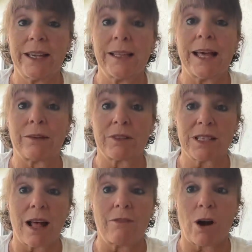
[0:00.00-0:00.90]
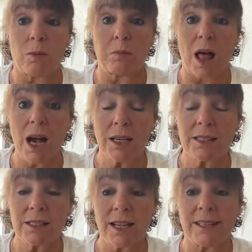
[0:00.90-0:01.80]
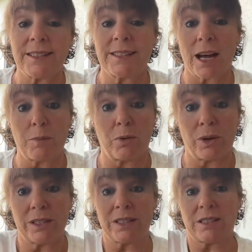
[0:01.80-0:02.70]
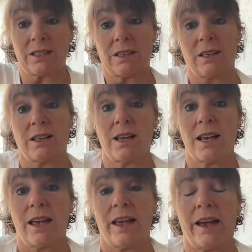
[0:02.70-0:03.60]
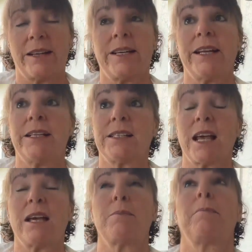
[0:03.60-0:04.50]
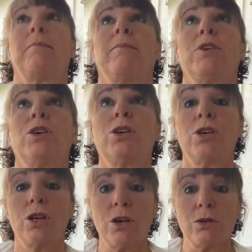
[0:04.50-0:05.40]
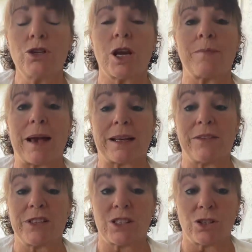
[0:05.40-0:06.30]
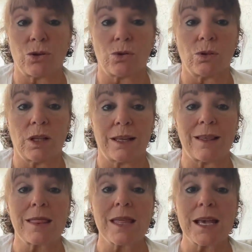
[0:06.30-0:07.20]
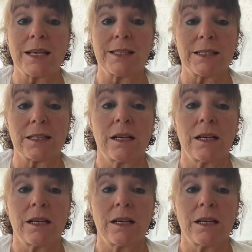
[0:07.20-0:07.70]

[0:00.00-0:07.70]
and resolve our blocks and stuck points. And it is a huge and magnificent tool. And the thing is,